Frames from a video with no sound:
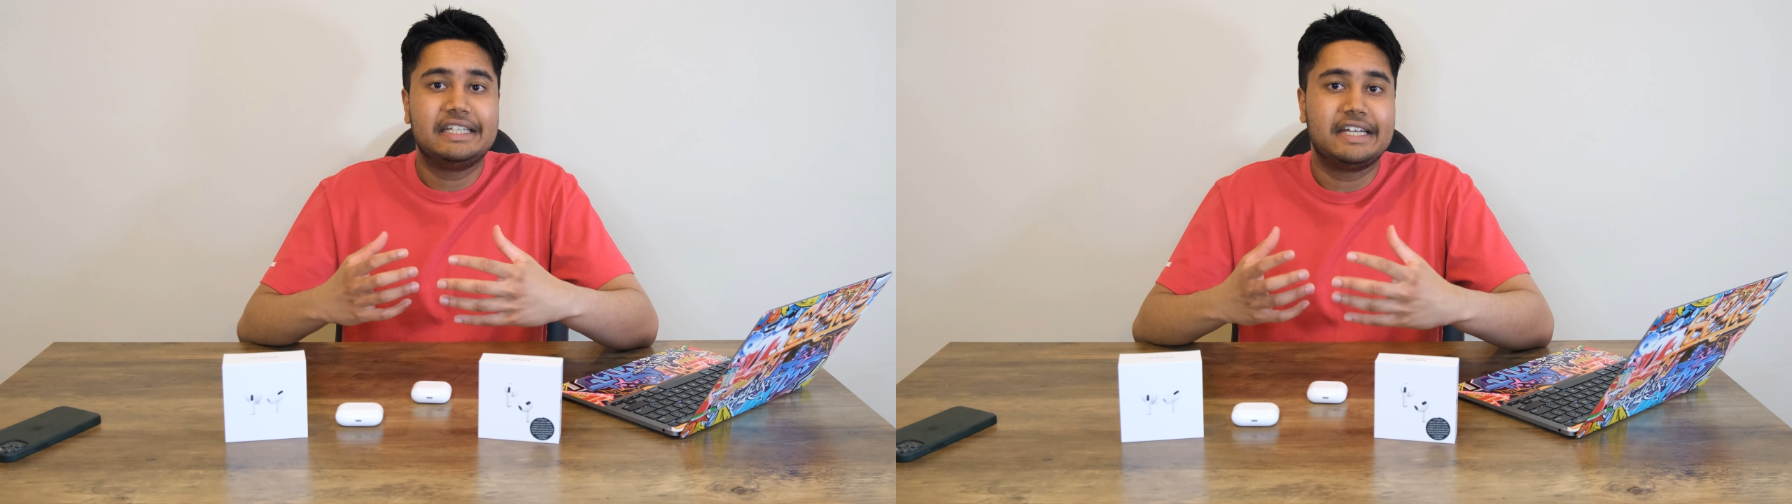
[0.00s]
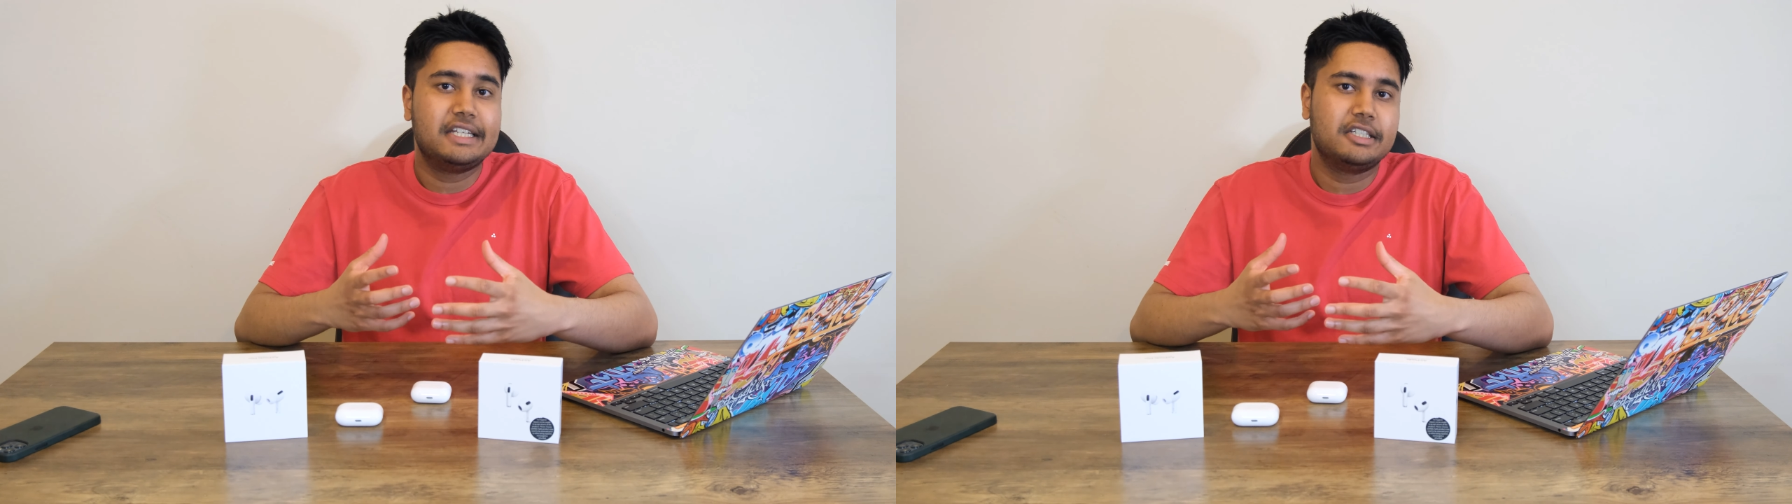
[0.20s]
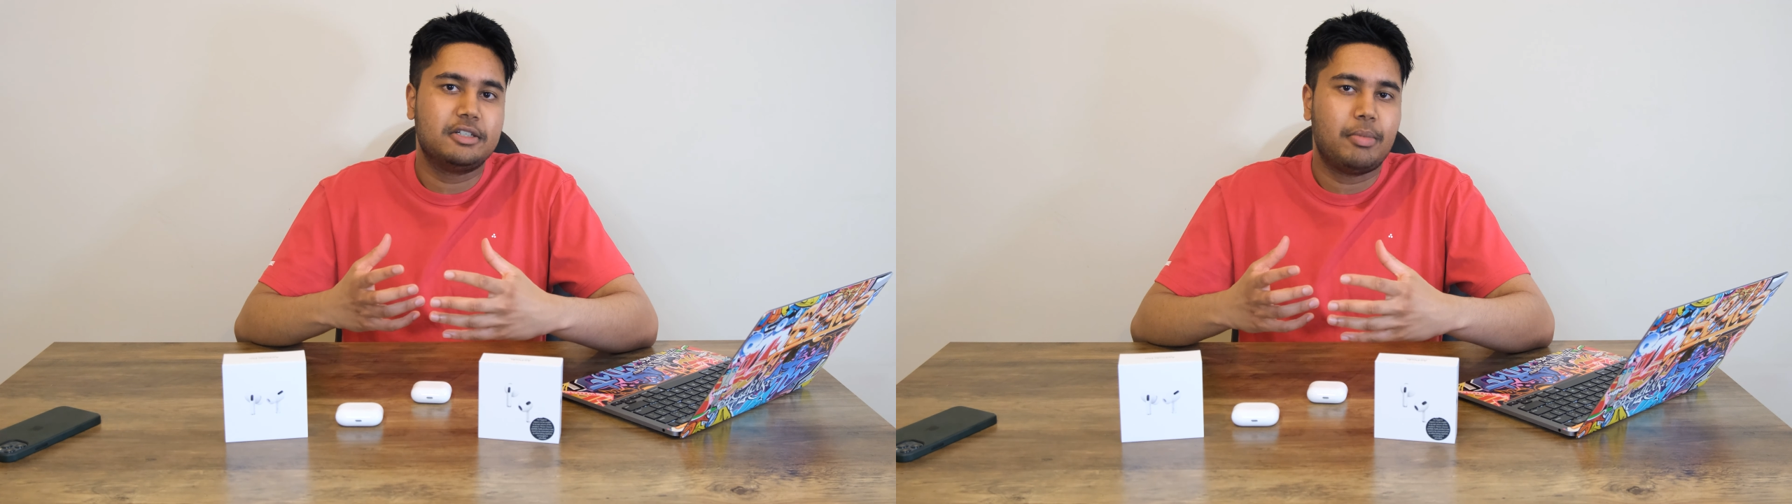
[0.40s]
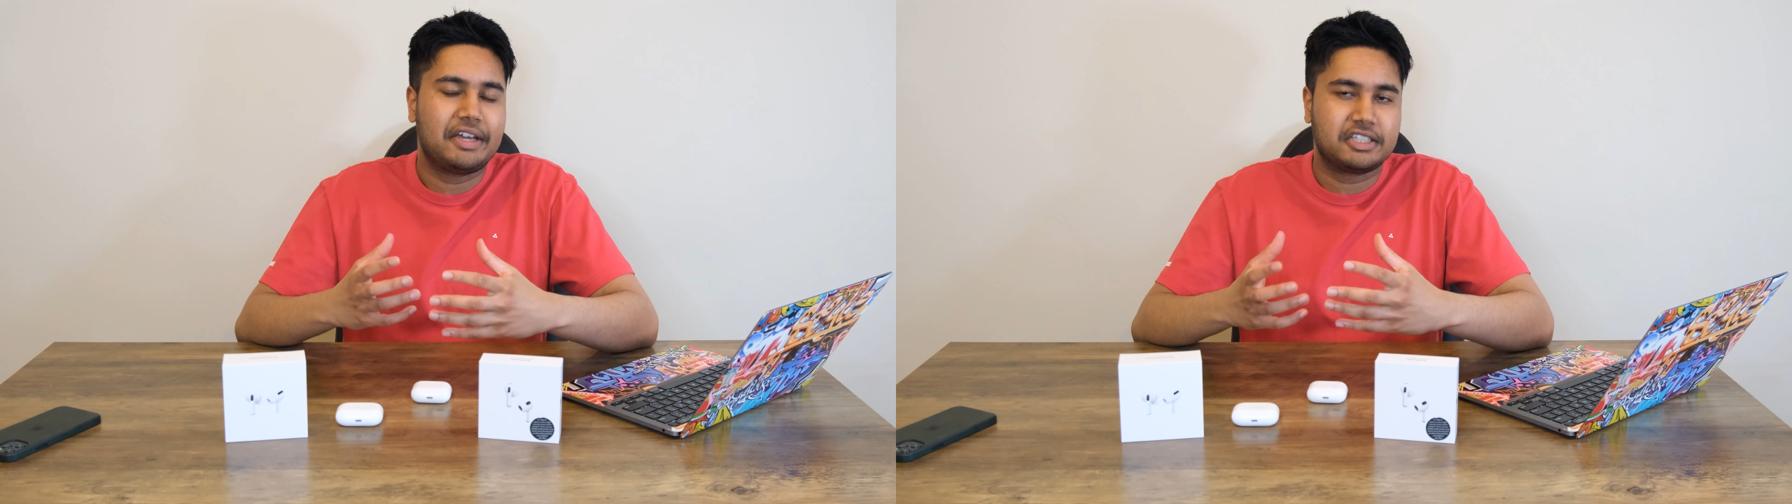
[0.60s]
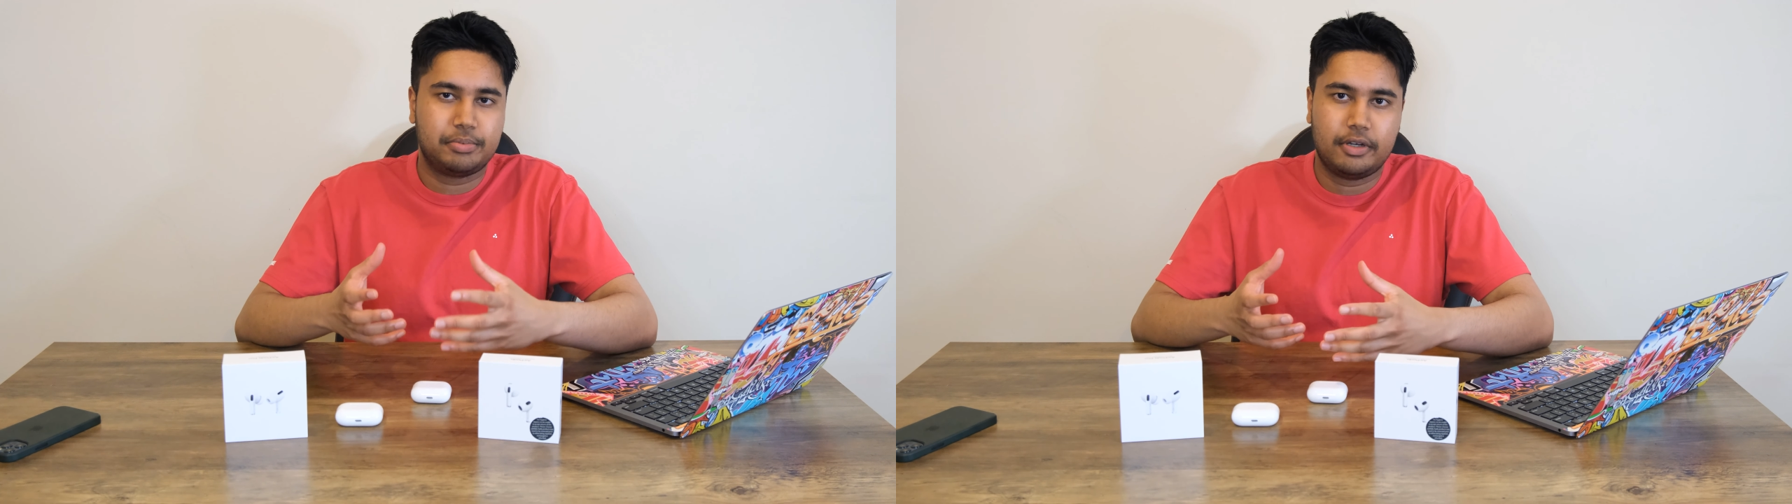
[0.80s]
hindered my
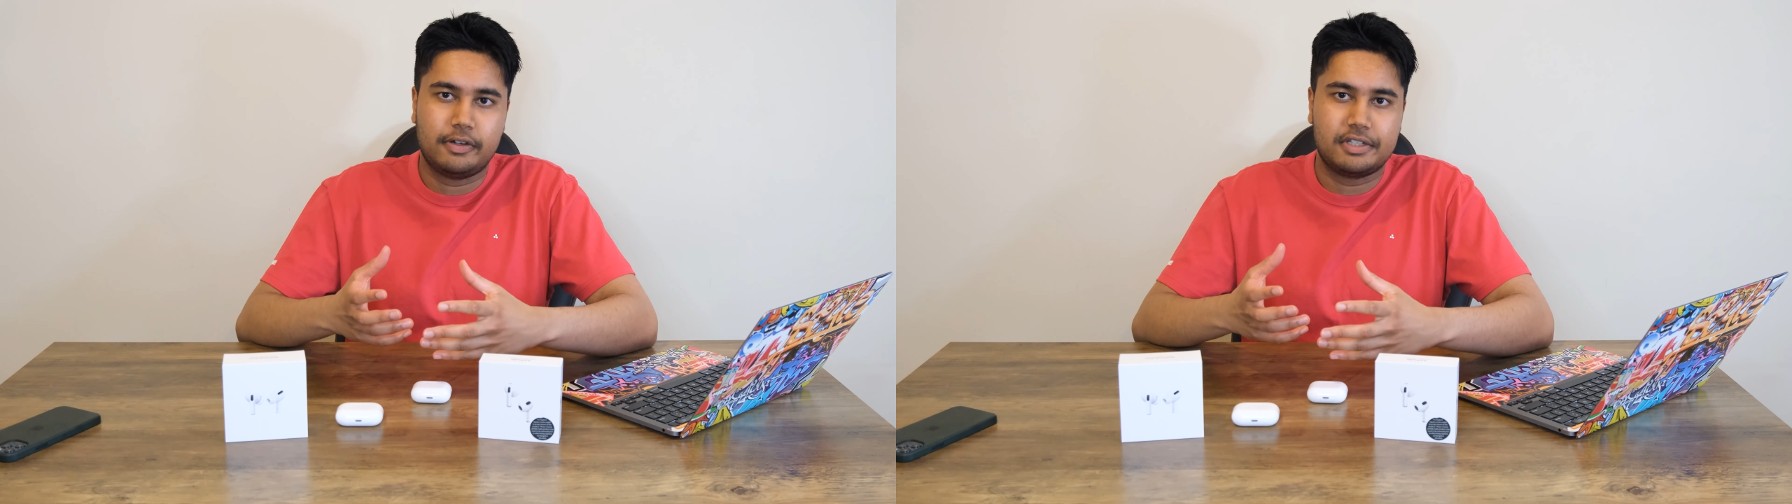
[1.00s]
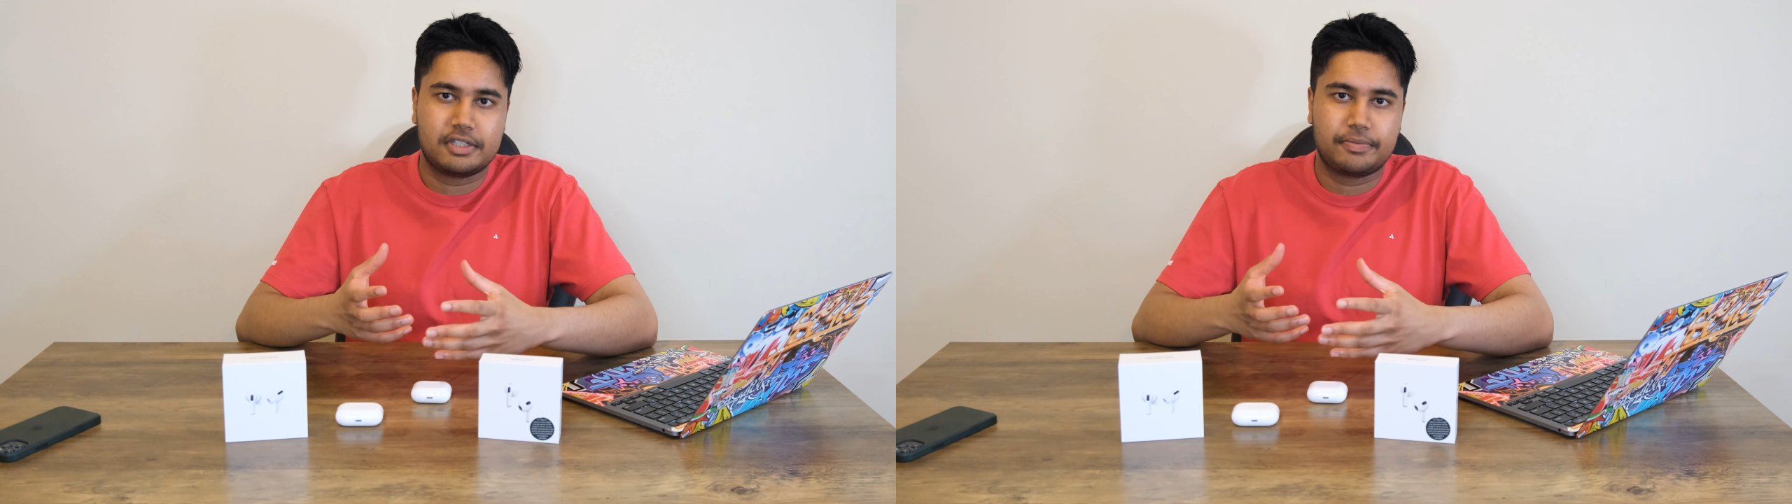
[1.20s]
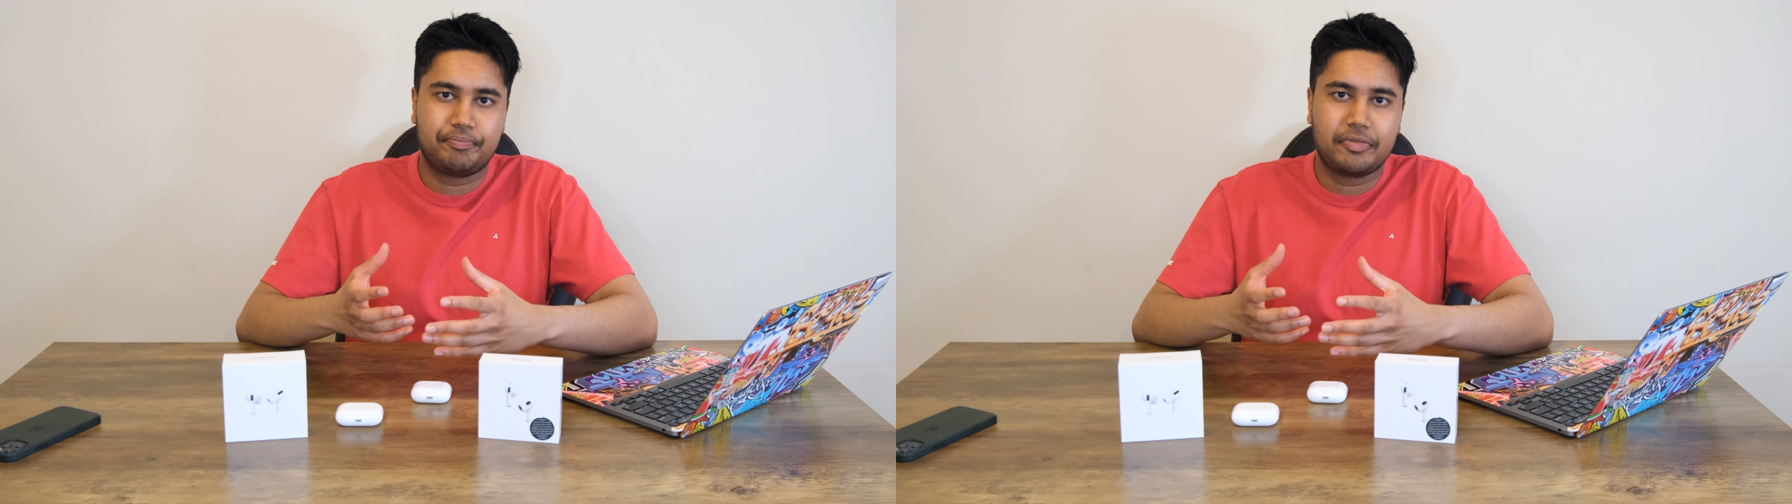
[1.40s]
experience.